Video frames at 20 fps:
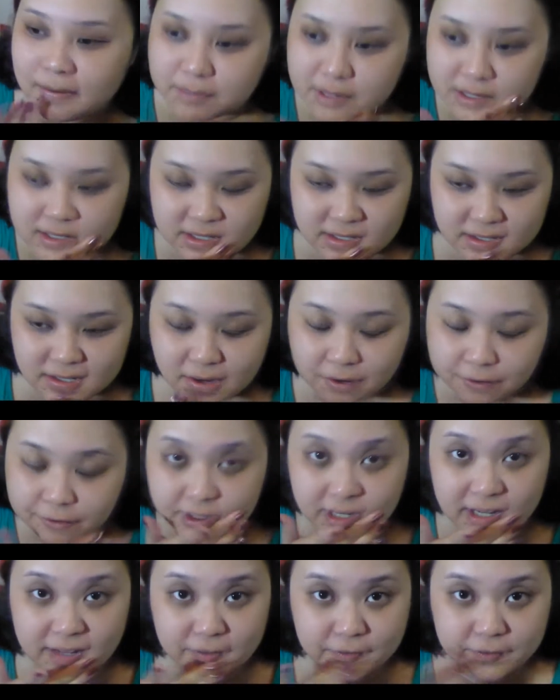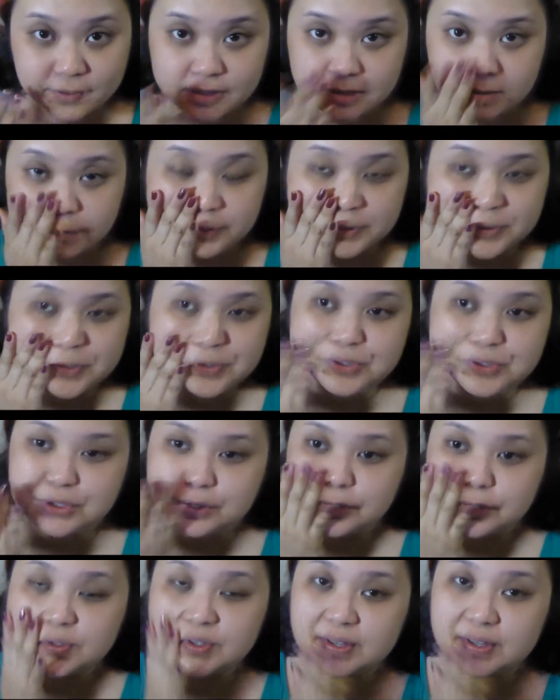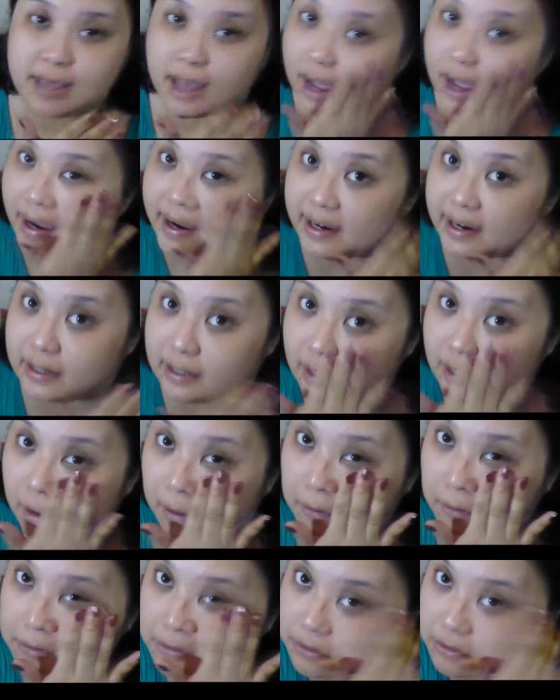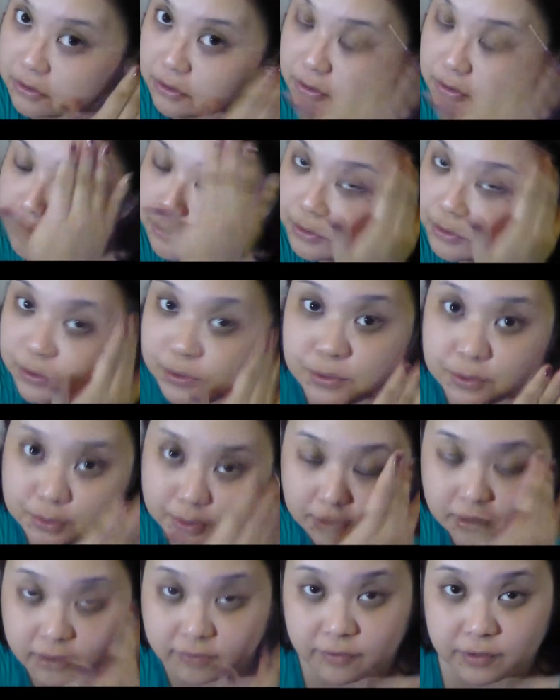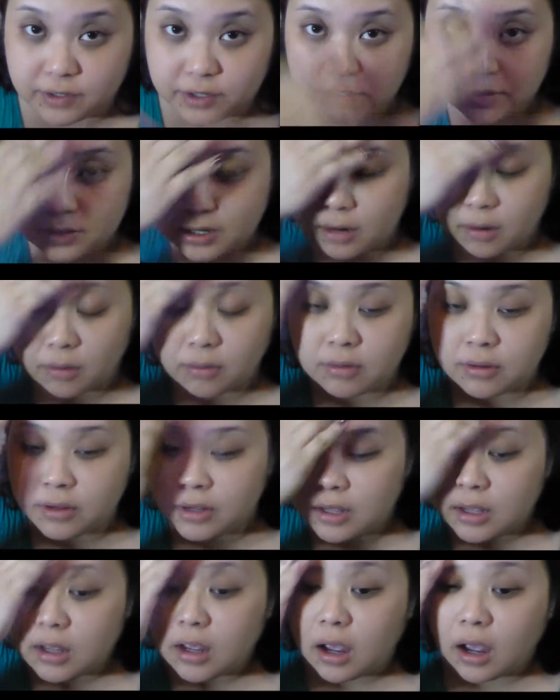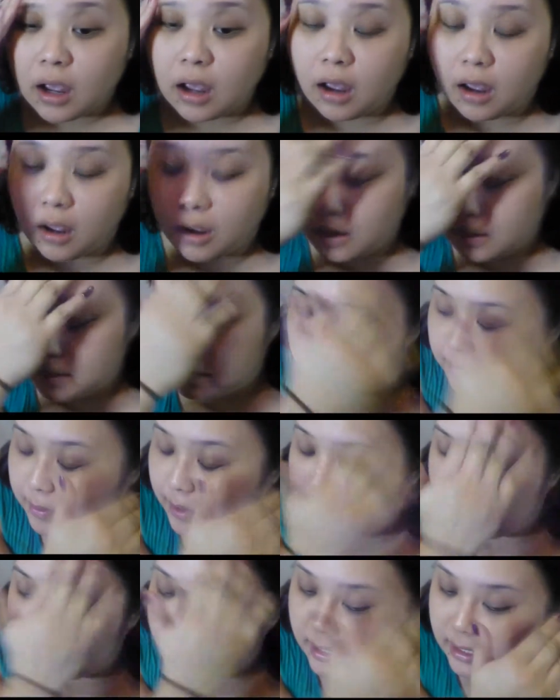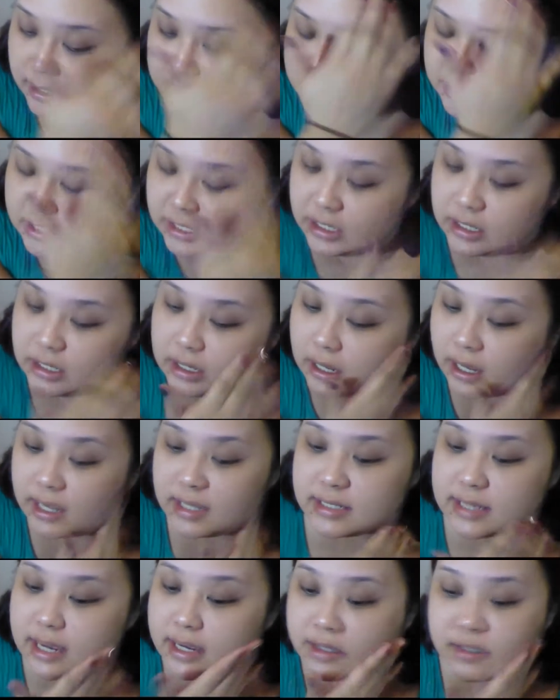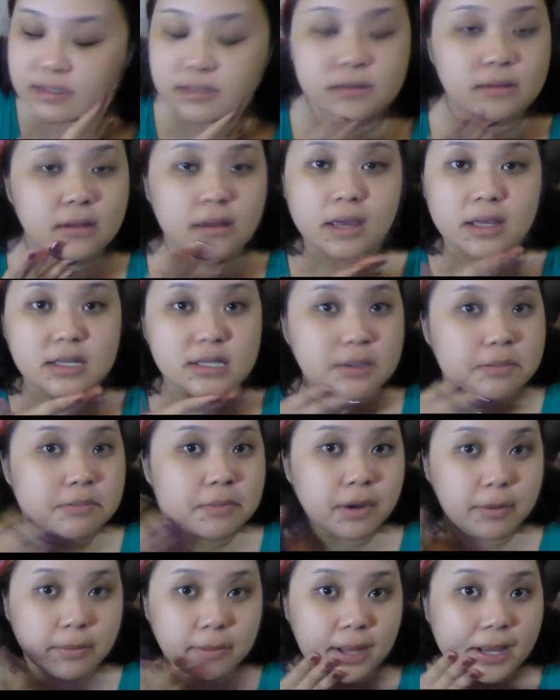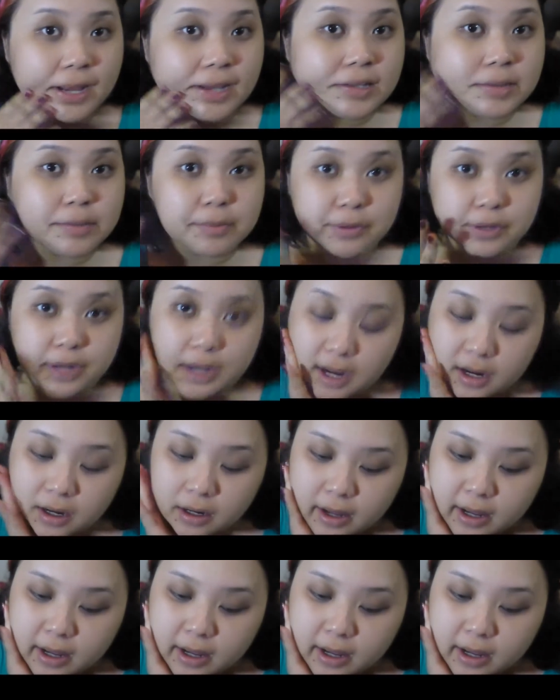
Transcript: It's not really visible to the eye or to you in the video now, but actually as I'm applying the product,